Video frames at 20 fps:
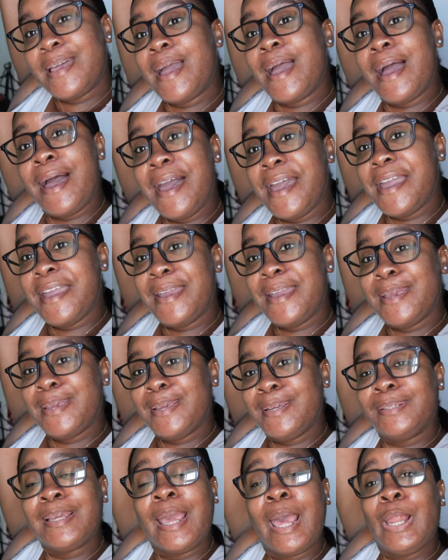
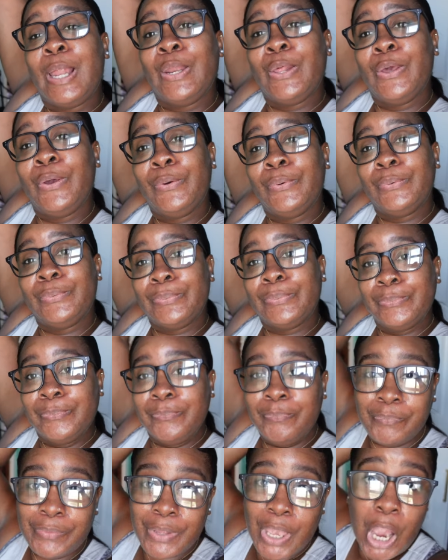Hi, hello,
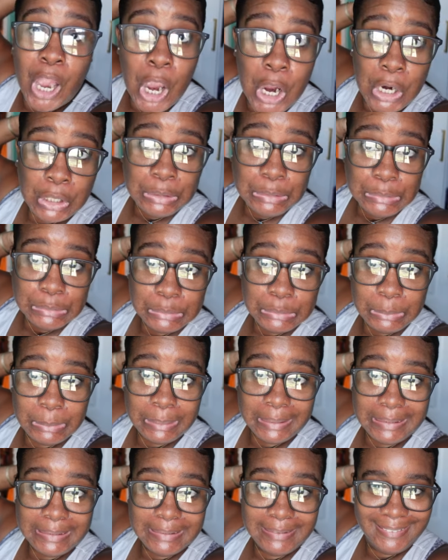how you
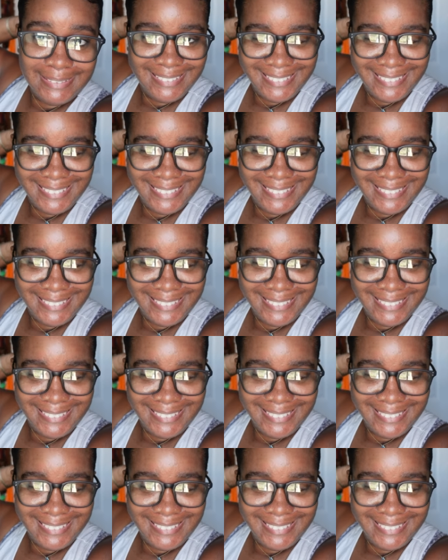doing?